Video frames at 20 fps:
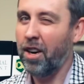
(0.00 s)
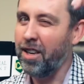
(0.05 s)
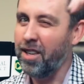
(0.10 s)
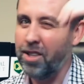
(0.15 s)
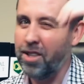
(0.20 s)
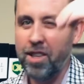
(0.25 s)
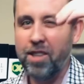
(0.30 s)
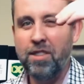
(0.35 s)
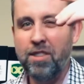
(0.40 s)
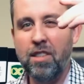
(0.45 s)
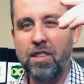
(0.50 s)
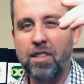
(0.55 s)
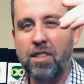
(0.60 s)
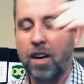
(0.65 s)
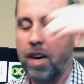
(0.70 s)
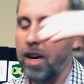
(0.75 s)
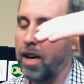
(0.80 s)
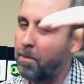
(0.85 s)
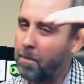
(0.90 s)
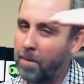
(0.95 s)
just in
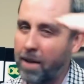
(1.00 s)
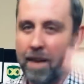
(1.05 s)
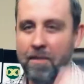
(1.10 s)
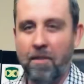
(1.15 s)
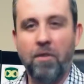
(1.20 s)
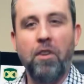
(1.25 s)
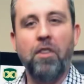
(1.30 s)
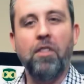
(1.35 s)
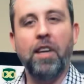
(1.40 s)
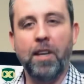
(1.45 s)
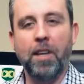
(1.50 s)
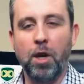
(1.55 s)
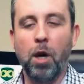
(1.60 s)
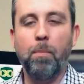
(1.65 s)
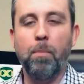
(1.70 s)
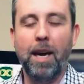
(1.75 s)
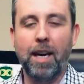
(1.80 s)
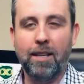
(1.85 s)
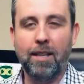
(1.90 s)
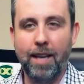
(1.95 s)
time to have everything go
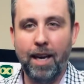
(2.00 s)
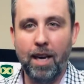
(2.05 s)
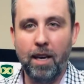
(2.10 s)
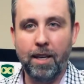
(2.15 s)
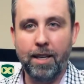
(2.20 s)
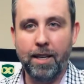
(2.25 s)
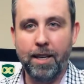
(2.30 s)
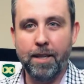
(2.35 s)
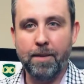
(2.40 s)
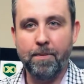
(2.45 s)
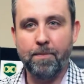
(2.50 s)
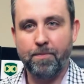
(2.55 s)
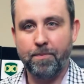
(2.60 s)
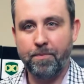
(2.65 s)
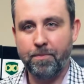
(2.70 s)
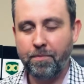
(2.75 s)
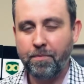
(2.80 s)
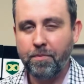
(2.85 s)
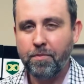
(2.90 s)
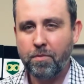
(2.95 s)
back down again.
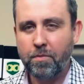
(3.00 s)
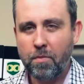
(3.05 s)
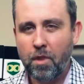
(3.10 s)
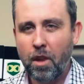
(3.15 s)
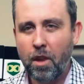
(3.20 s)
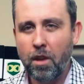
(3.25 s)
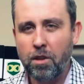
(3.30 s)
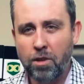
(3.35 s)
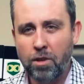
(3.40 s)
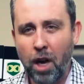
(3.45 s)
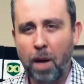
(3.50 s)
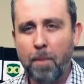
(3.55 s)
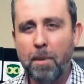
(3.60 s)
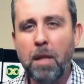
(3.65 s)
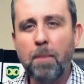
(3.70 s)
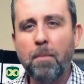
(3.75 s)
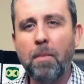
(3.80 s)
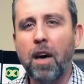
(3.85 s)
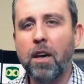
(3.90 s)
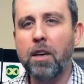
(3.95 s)
Timing the
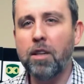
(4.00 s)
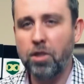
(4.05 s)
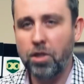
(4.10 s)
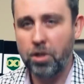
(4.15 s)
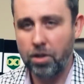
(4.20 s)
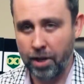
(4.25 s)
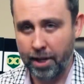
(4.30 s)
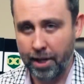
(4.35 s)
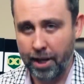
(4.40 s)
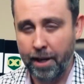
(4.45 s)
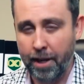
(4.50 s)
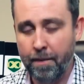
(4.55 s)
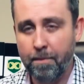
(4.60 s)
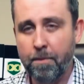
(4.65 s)
market's tricky.